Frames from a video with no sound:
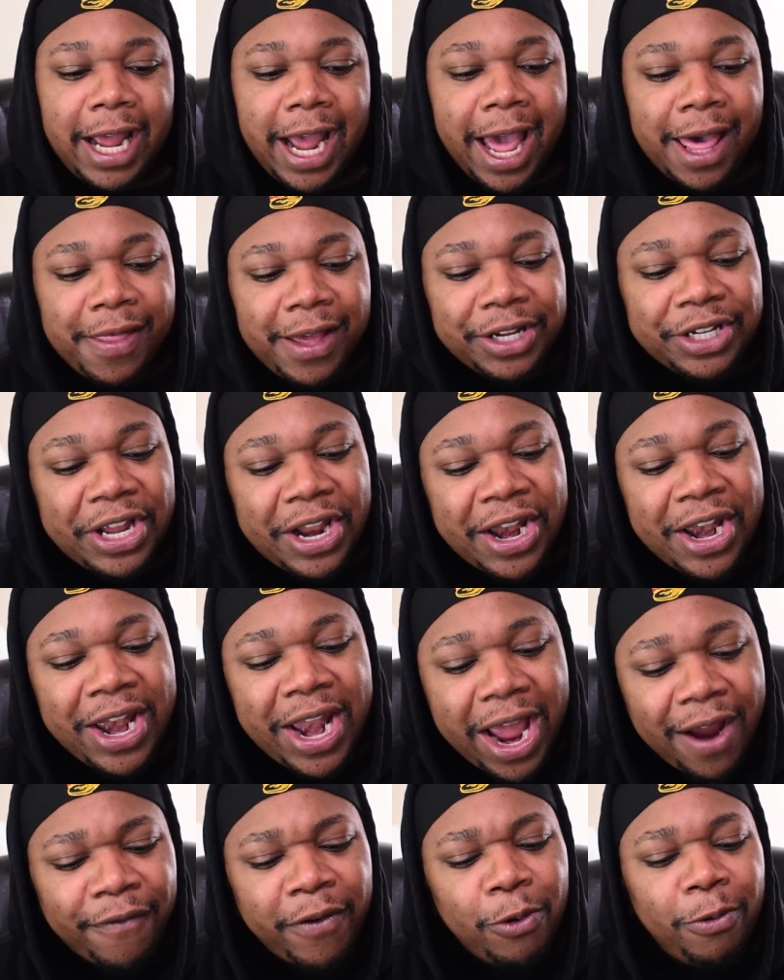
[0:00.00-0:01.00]
And this
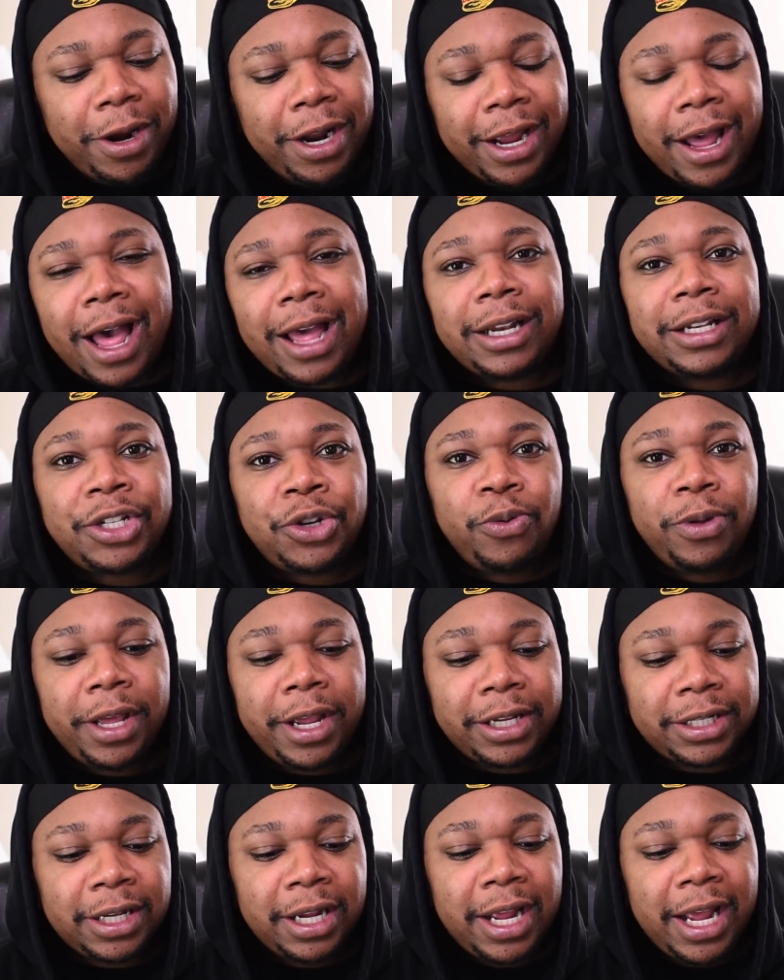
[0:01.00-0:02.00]
never would have gotten to
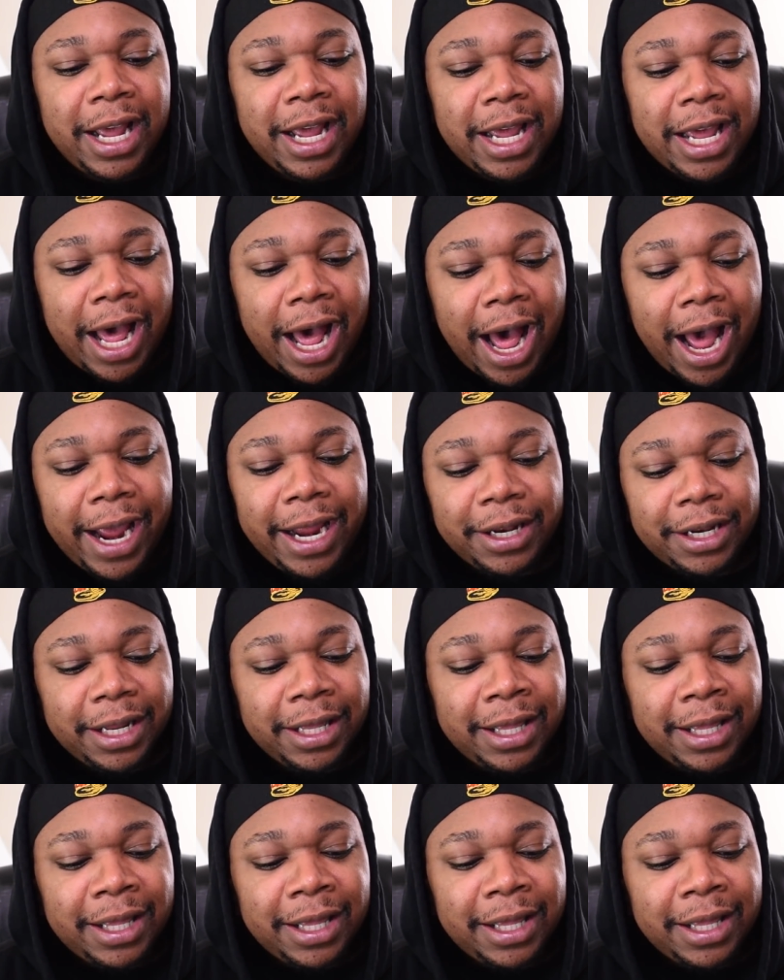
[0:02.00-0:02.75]
this height.